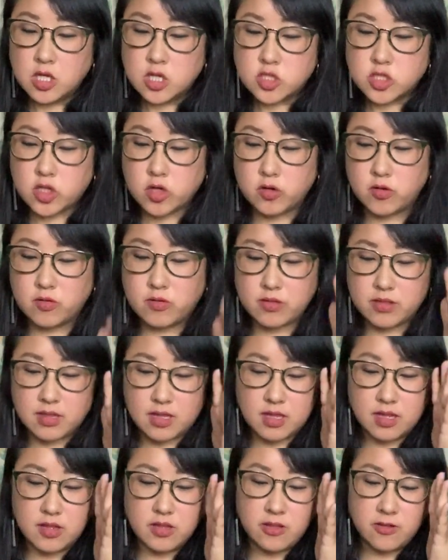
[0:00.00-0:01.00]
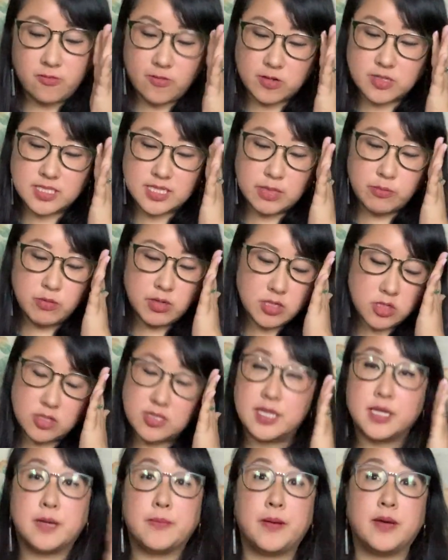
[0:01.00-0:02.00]
So the first thing you should
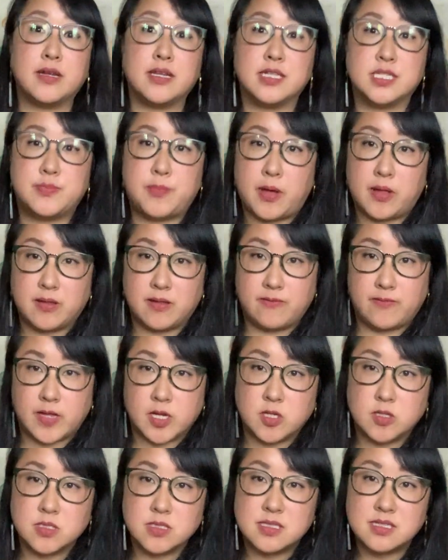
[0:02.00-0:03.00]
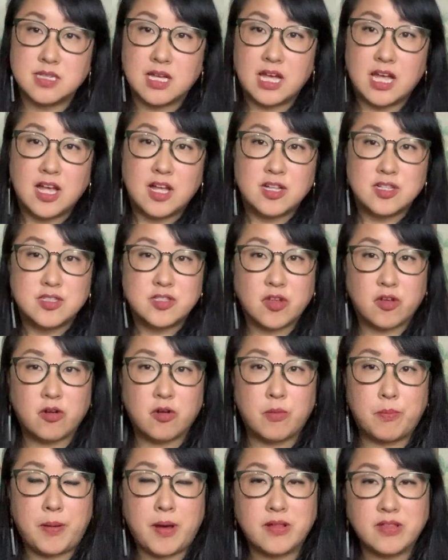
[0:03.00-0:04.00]
think about is polyphenols.
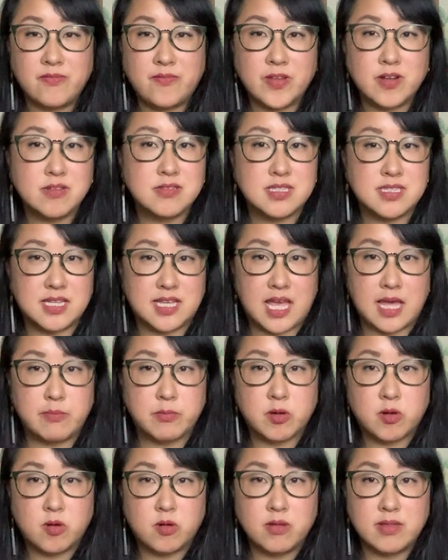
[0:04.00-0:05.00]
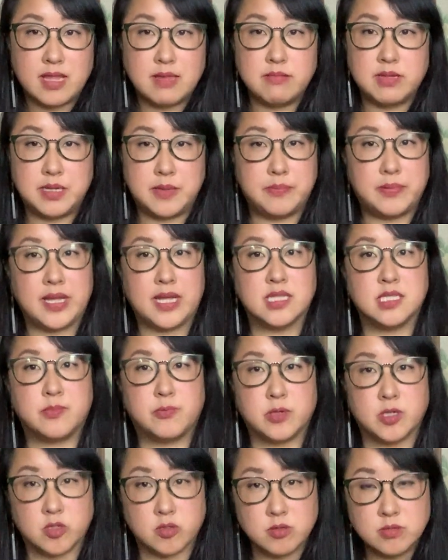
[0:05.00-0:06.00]
So polyphenols is a chemical that many plants
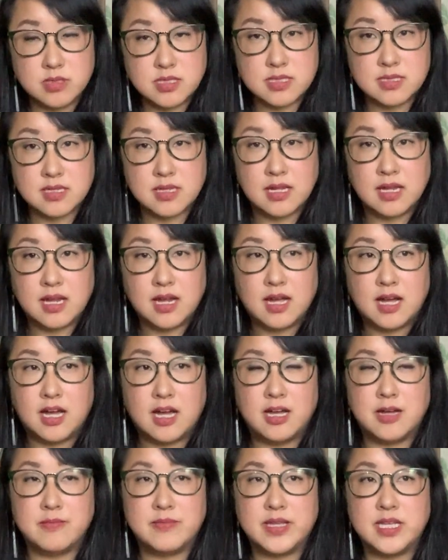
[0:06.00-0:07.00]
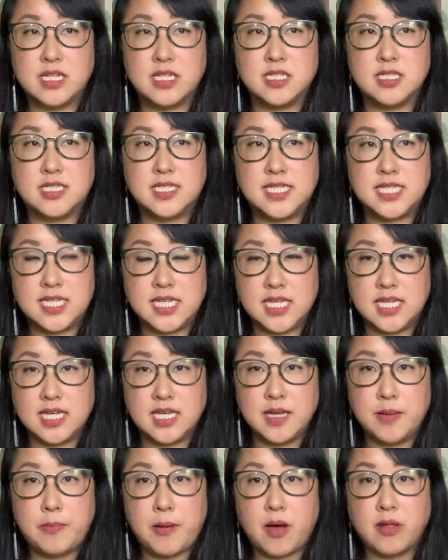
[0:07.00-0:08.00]
produce. In
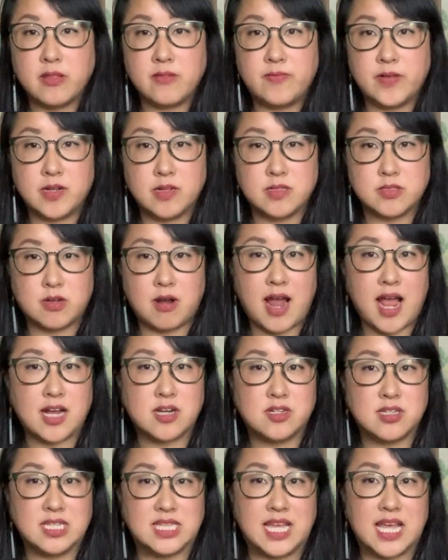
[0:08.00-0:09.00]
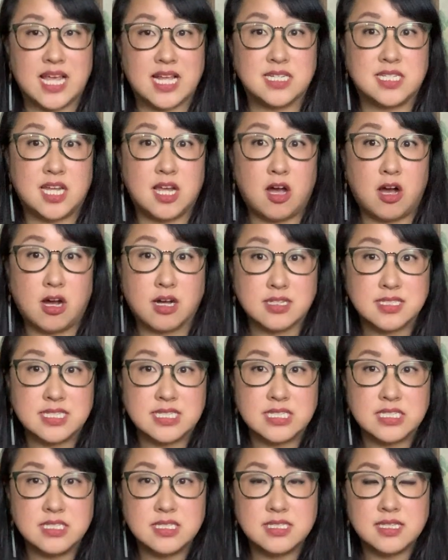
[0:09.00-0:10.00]
tea, polyphenols are actually the
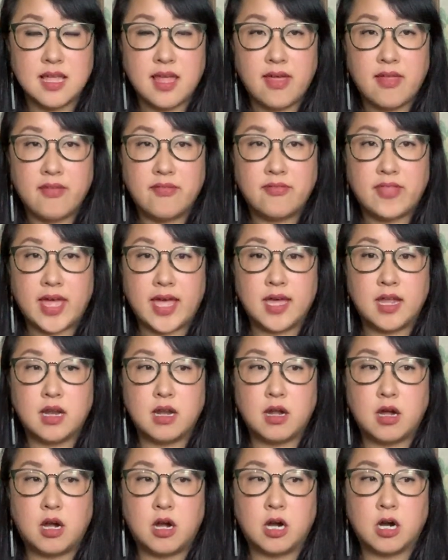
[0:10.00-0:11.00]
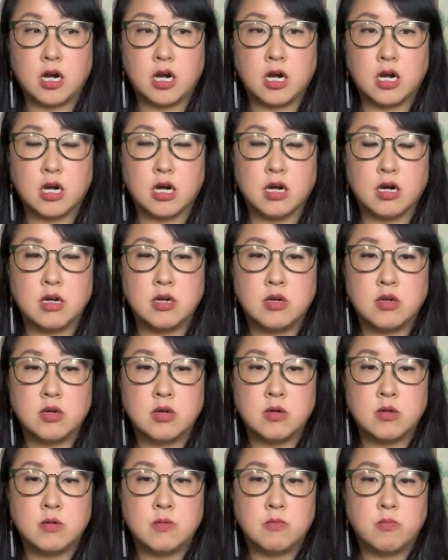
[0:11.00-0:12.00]
antioxidants that are
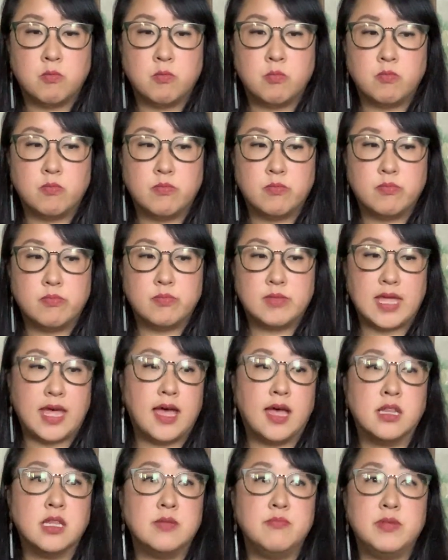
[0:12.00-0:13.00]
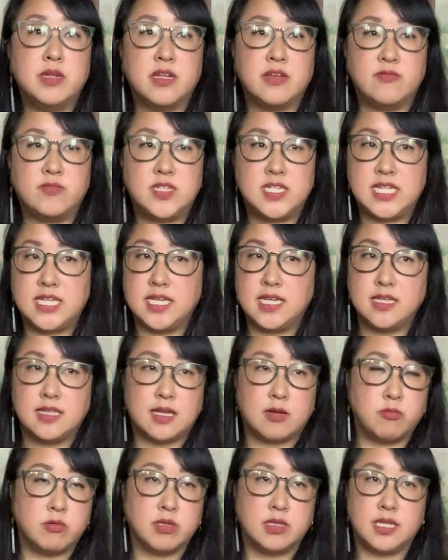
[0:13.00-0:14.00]
the element of tea
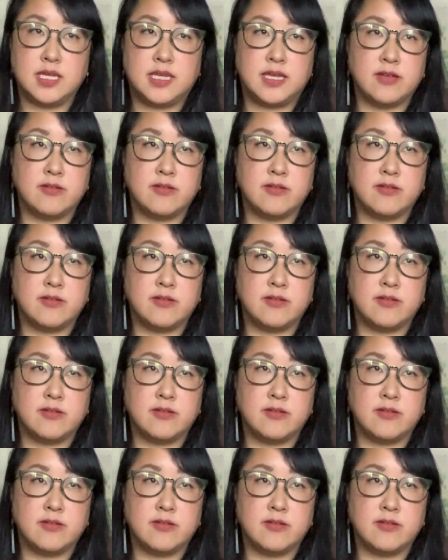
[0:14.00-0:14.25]
that really